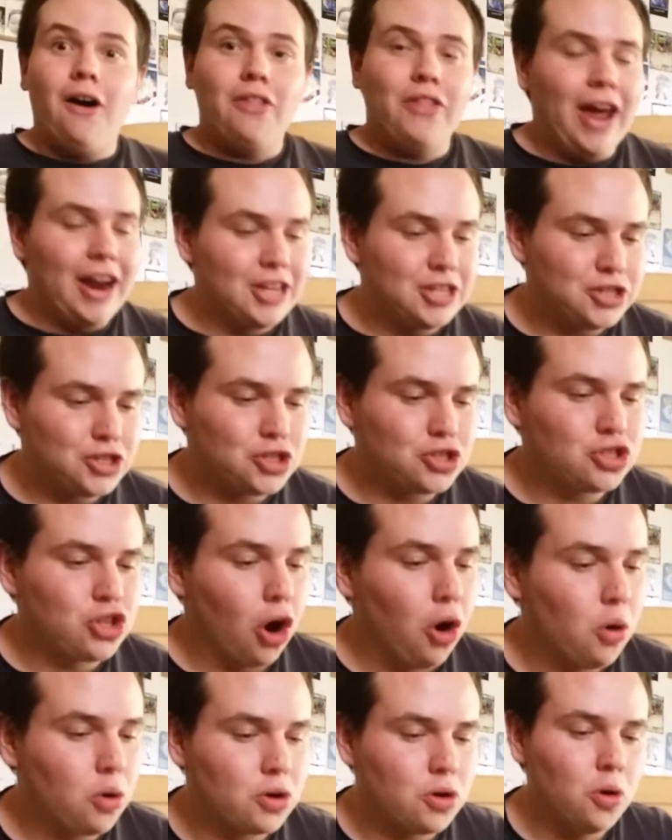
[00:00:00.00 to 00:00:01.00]
that is
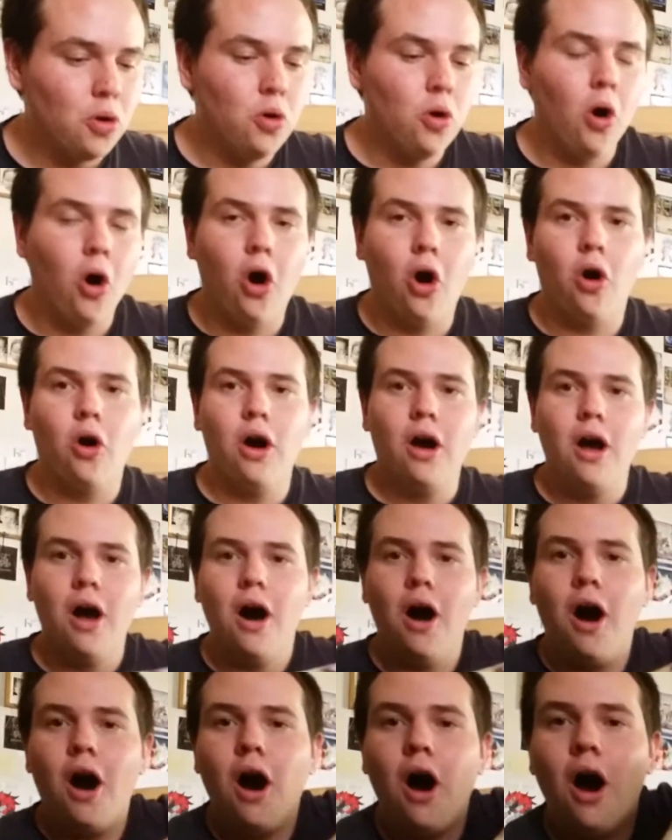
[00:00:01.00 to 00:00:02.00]
so cool.
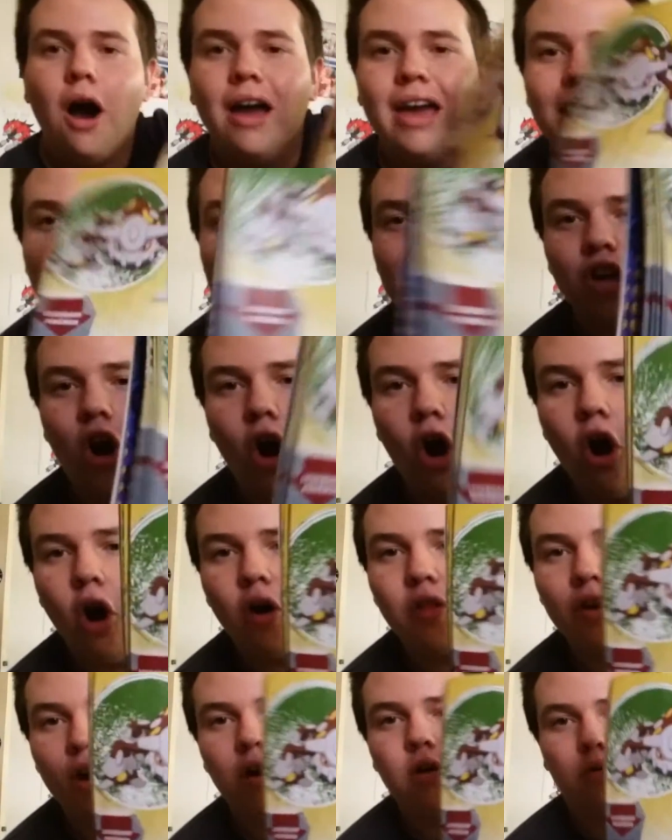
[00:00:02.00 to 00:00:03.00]
It's
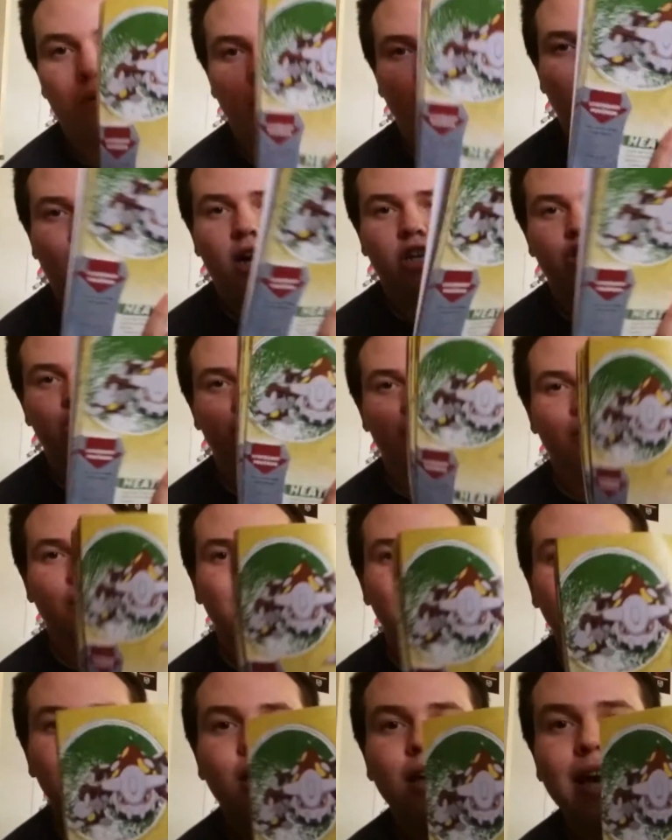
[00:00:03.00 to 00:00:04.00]
all the oh gosh.
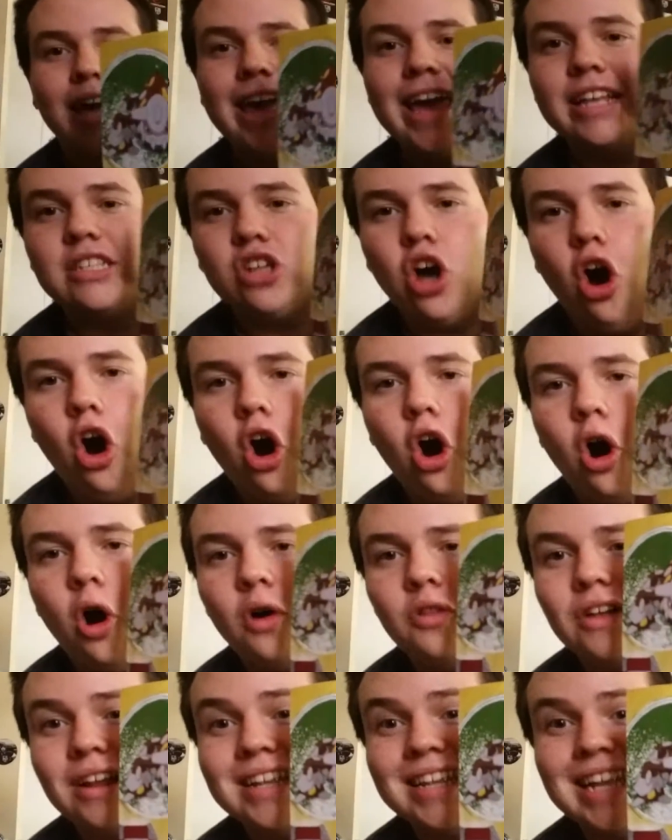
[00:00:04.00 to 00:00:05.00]
It's
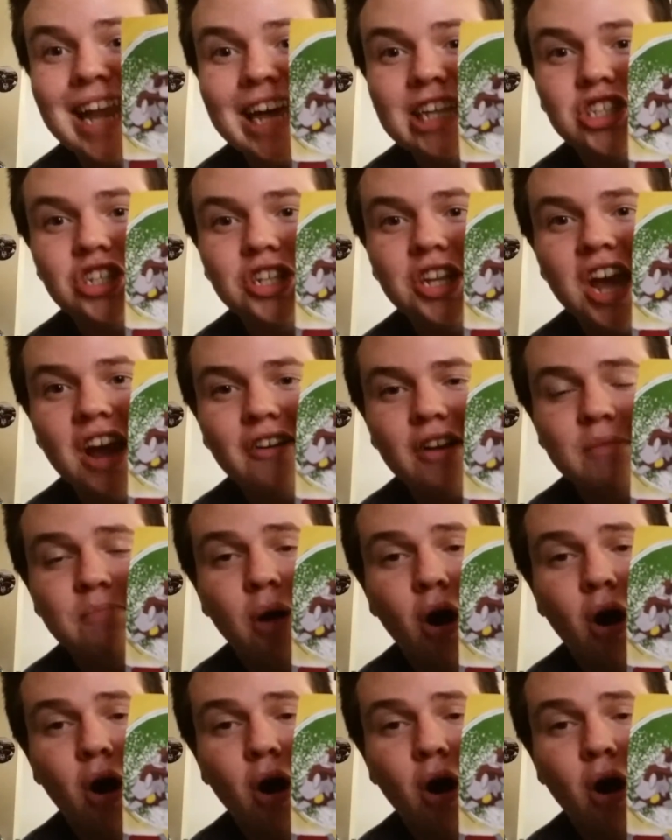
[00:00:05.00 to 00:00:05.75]
all the legendary